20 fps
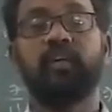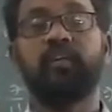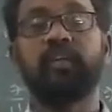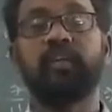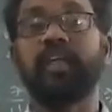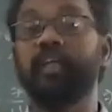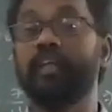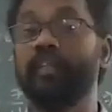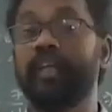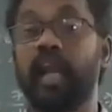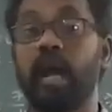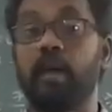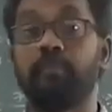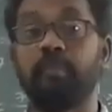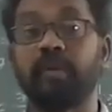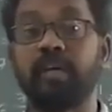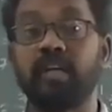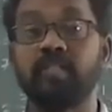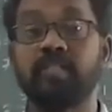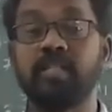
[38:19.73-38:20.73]
That is
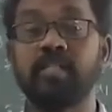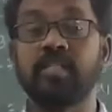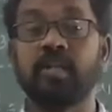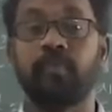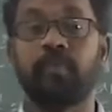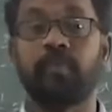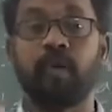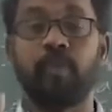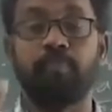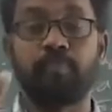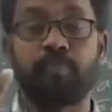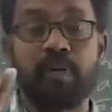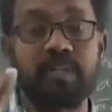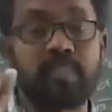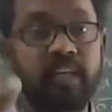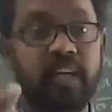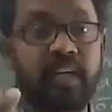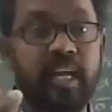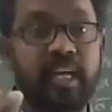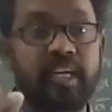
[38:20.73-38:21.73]
graphical system,
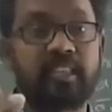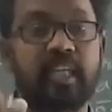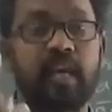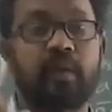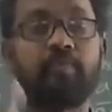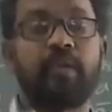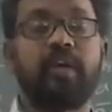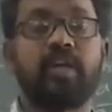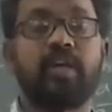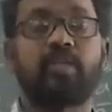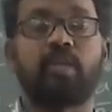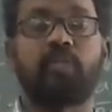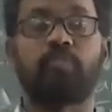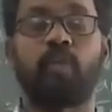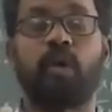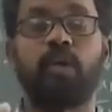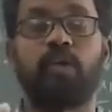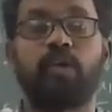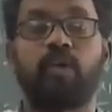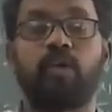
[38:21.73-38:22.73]
compulsory examination
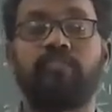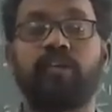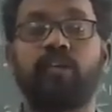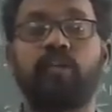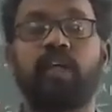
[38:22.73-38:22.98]
point of view.